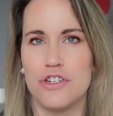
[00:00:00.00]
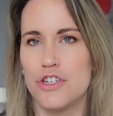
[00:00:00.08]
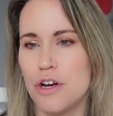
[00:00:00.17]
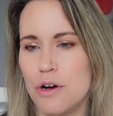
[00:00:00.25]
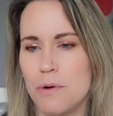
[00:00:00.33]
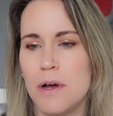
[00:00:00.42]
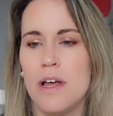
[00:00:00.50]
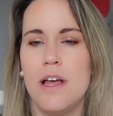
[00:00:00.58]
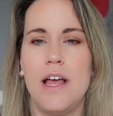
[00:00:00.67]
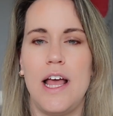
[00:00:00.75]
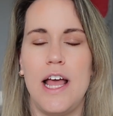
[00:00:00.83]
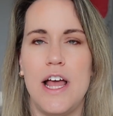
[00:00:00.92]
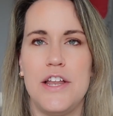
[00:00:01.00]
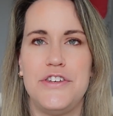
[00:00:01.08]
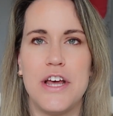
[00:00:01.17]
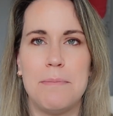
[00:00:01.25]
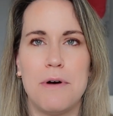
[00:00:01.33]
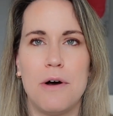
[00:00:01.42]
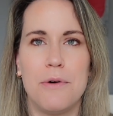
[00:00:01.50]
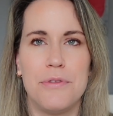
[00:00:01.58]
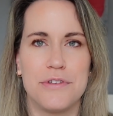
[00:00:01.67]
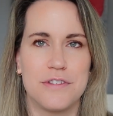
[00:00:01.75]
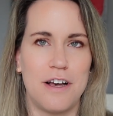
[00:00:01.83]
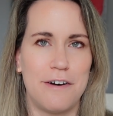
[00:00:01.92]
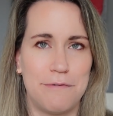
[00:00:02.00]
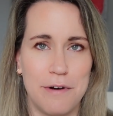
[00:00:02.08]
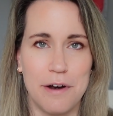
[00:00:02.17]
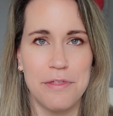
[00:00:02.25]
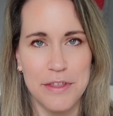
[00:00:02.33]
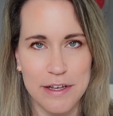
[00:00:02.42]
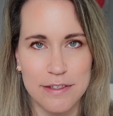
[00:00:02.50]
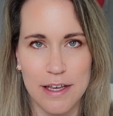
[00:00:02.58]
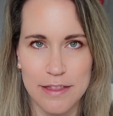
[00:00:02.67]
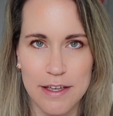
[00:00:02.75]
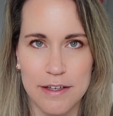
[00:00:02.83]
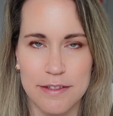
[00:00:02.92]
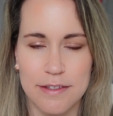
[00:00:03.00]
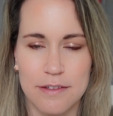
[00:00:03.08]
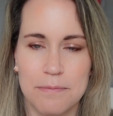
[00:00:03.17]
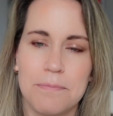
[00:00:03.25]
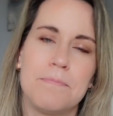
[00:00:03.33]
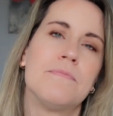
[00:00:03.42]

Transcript: and show and demo the software and things like this.